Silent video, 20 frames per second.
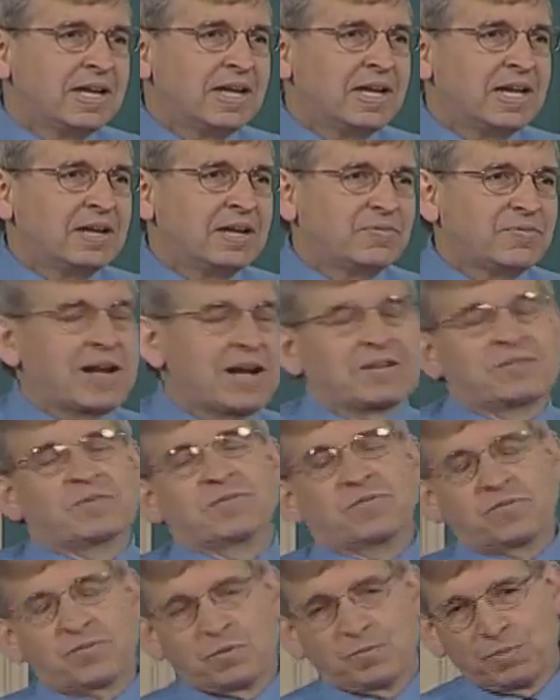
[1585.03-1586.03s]
In fact,
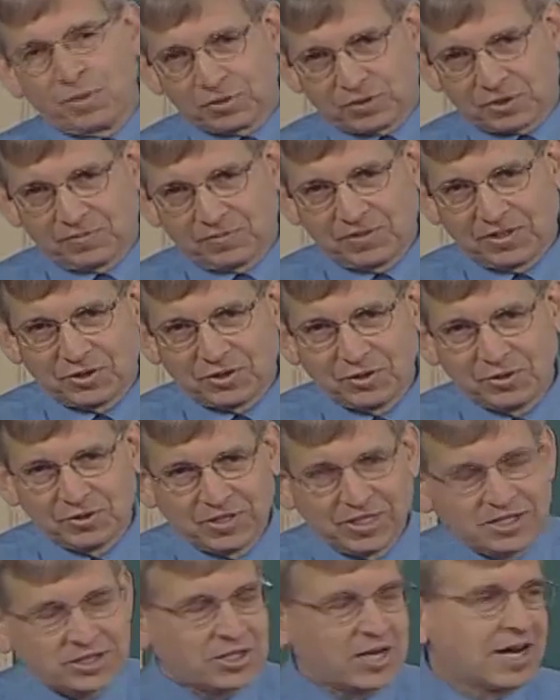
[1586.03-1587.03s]
for most of us who
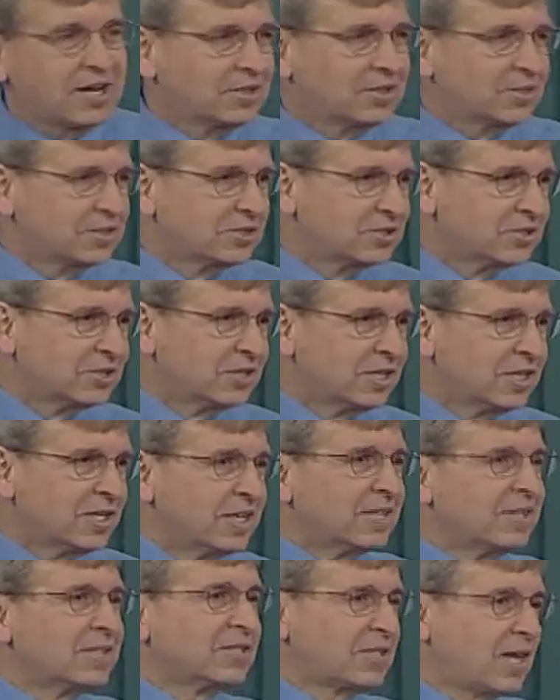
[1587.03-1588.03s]
teach calculus,
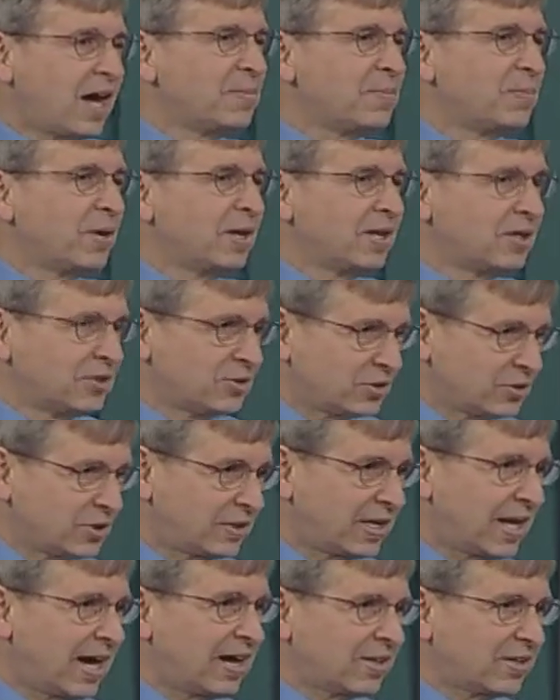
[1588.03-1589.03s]
the time we
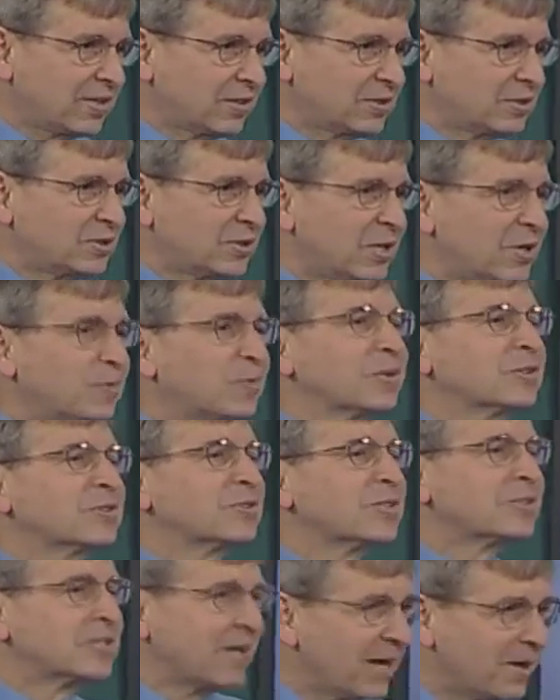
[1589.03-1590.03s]
understood calculus was
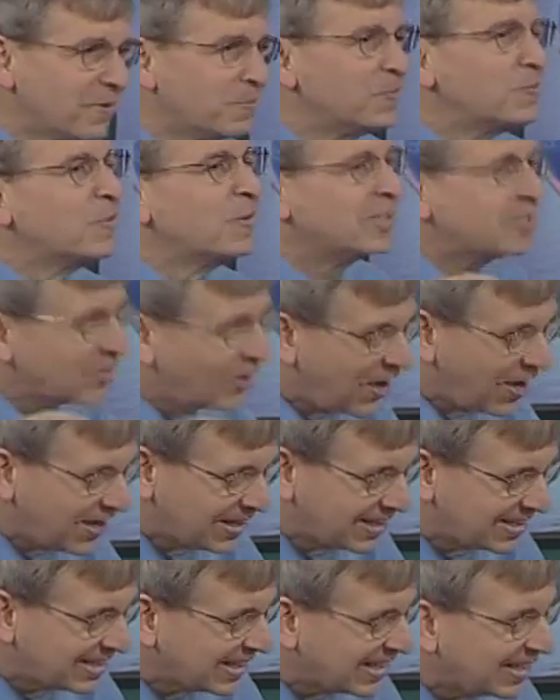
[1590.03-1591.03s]
the time we taught
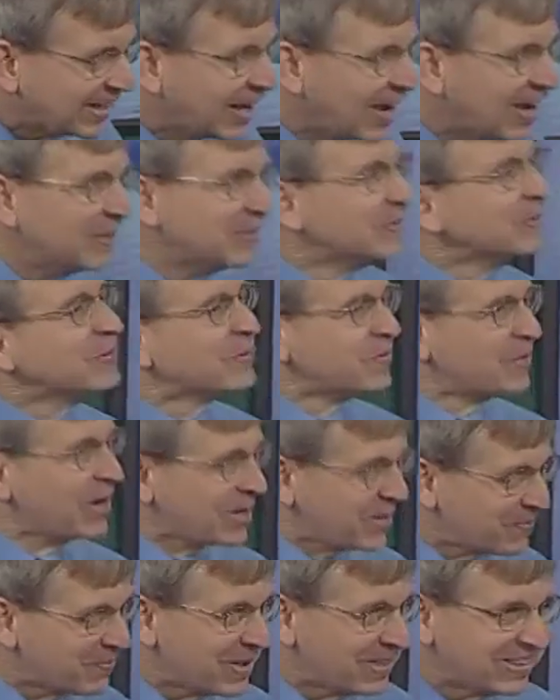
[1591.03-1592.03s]
it, and I
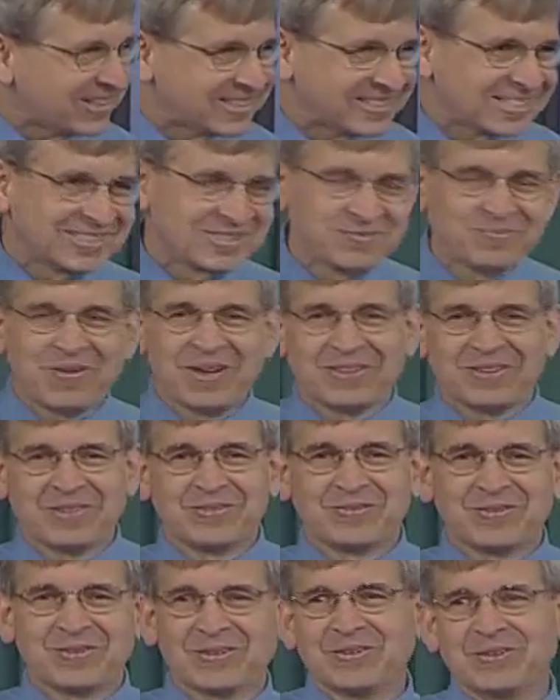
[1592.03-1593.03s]
recommend this as a
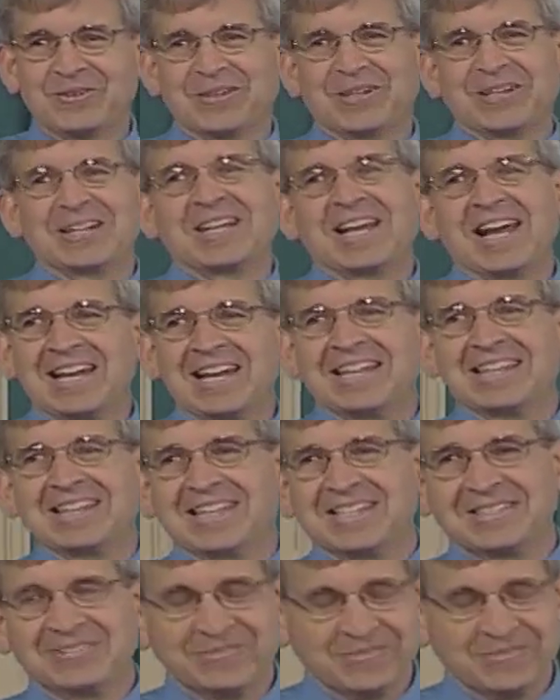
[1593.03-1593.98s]
method for learning anything.